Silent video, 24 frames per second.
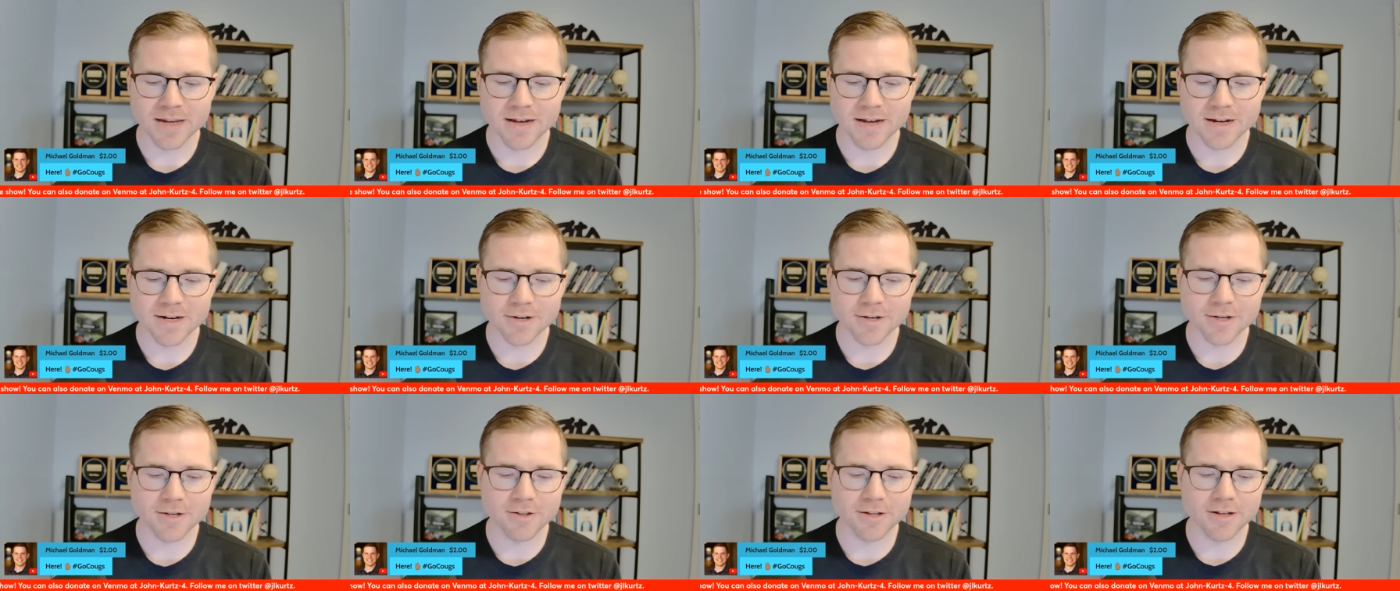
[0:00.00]

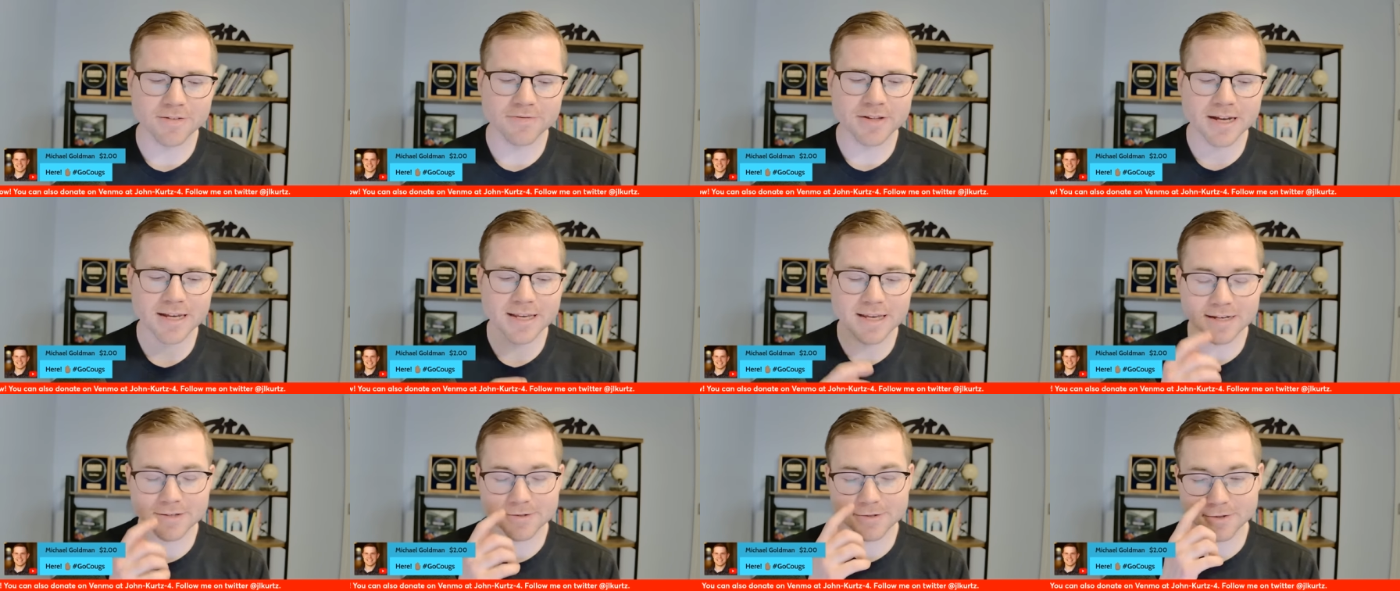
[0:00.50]
I know you left
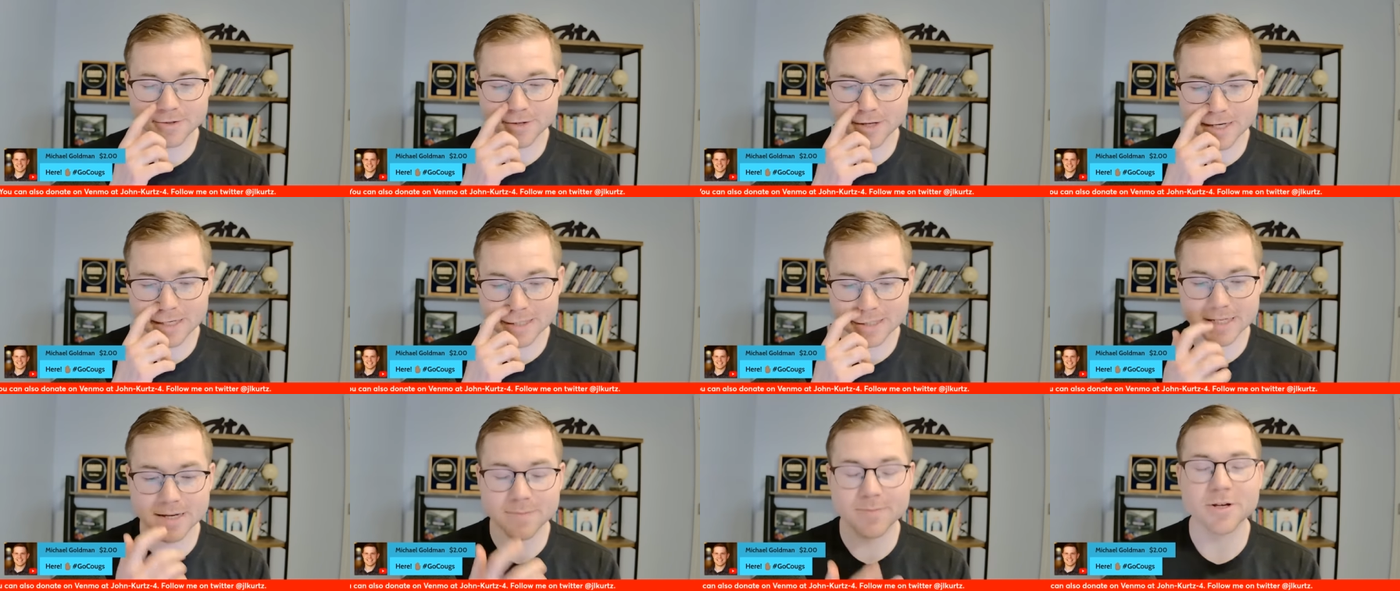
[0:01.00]
that
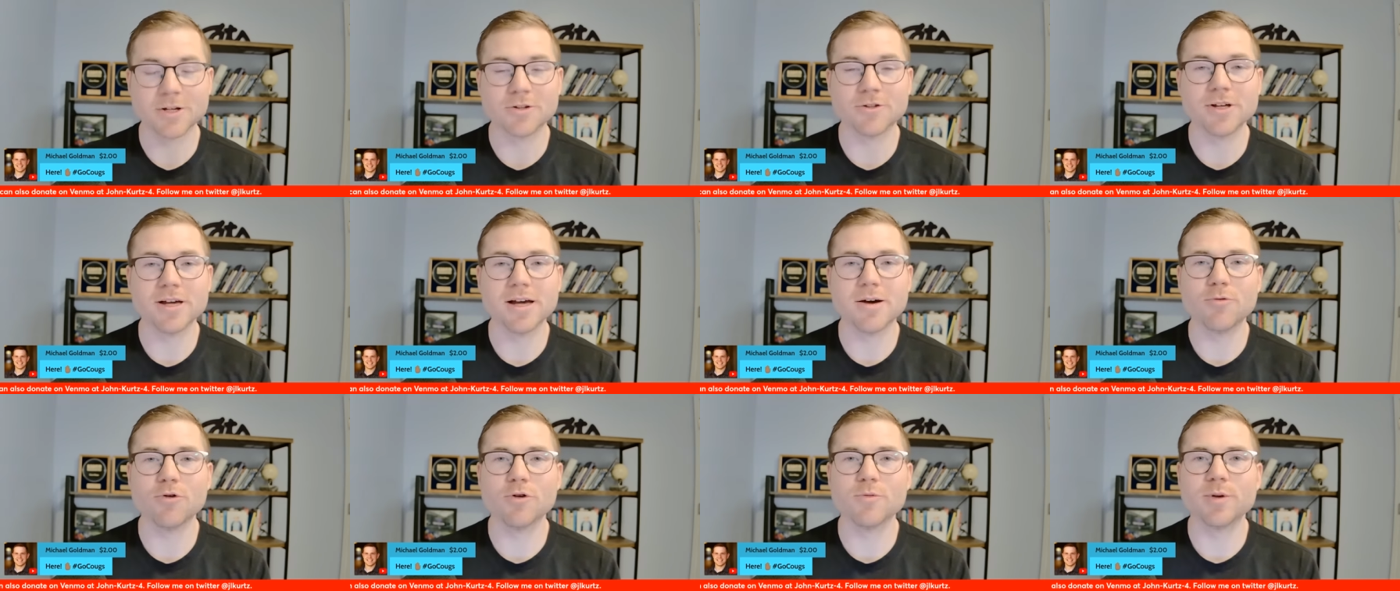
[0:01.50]
yesterday, and
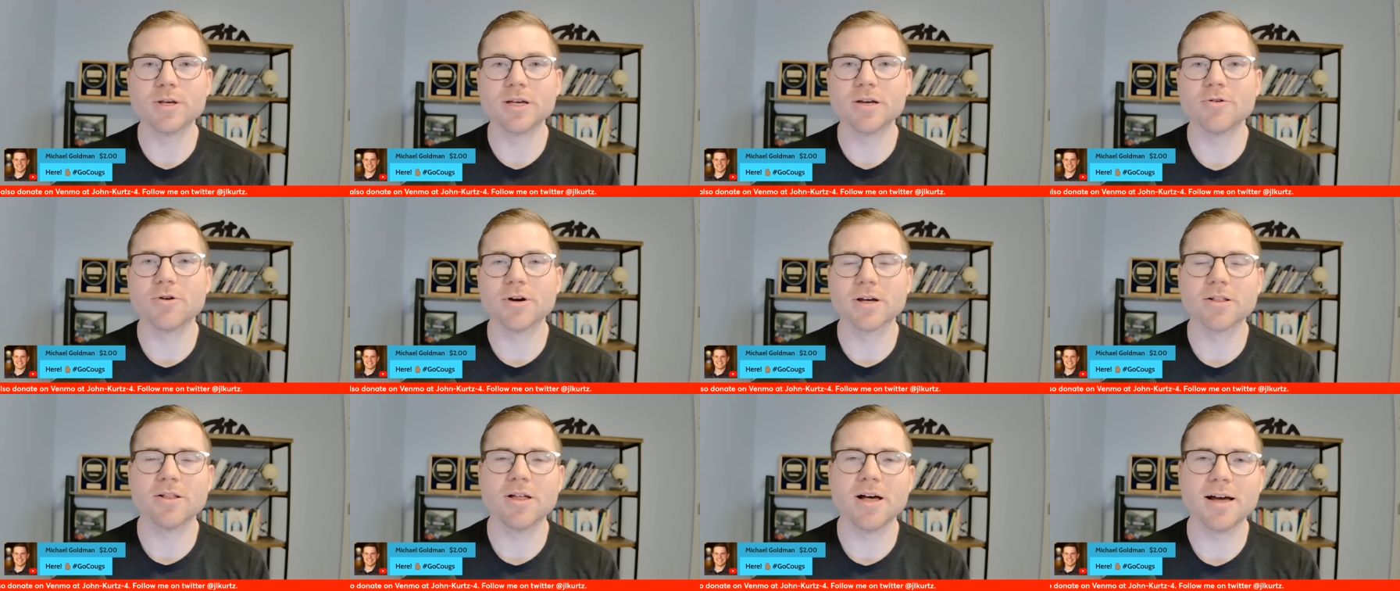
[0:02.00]
typically I would be
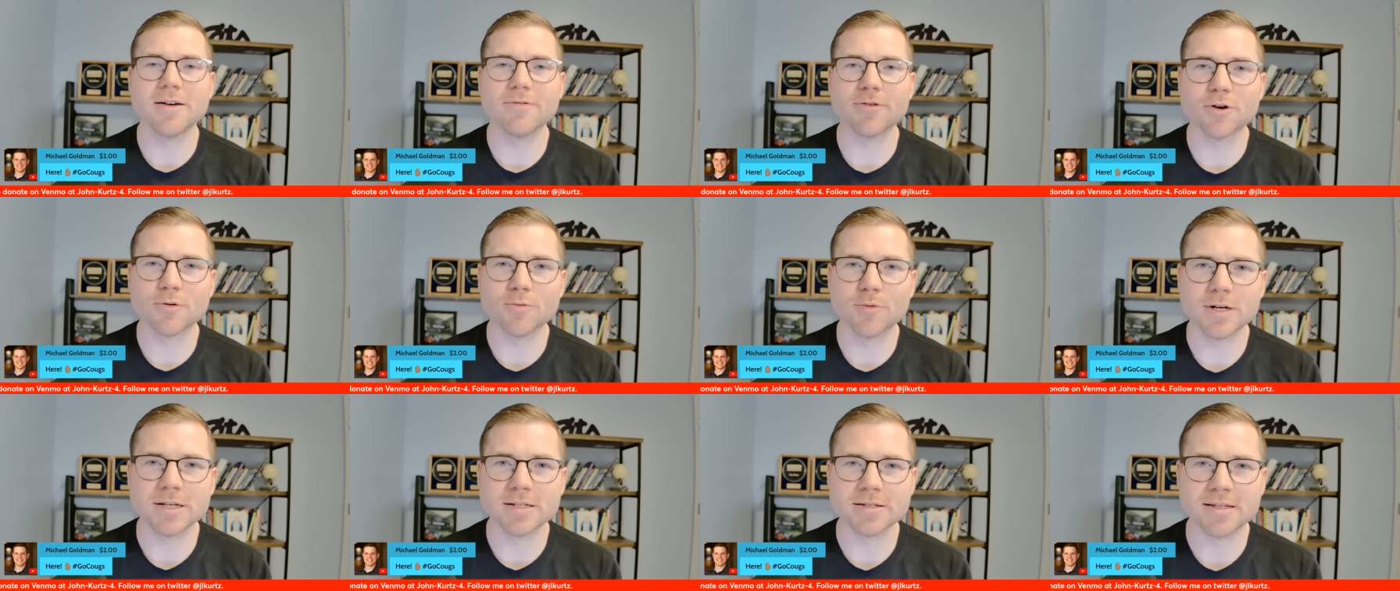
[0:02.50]
going live on
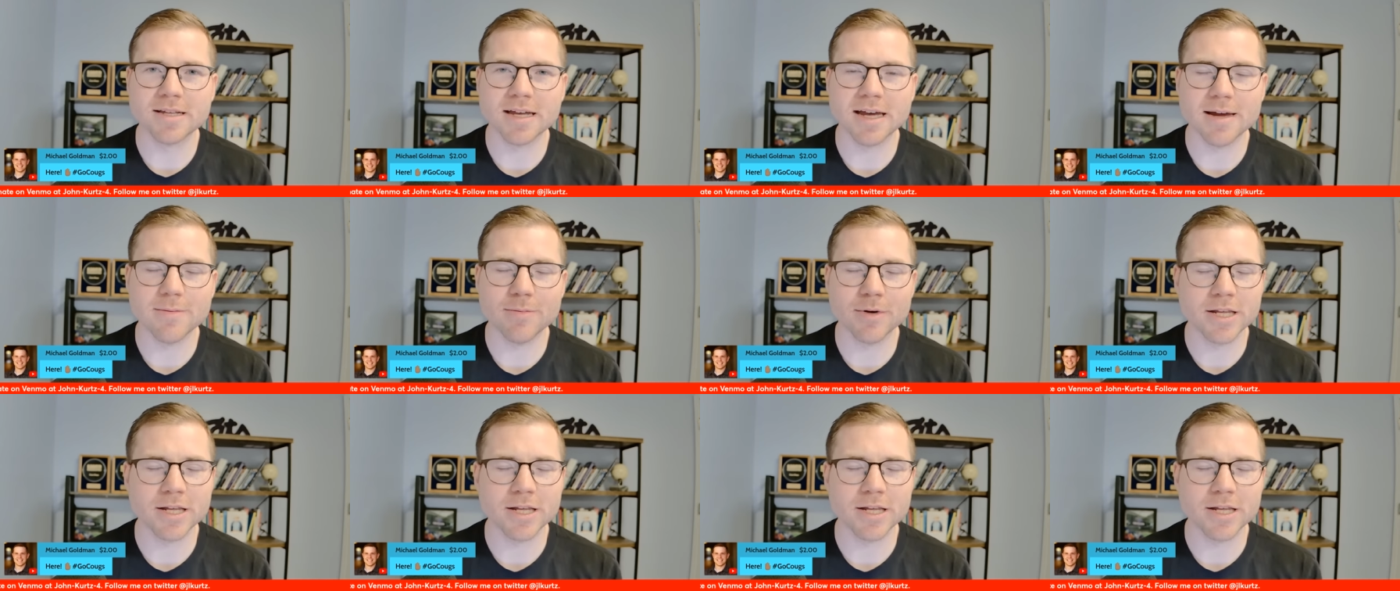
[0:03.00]
a Wednesday,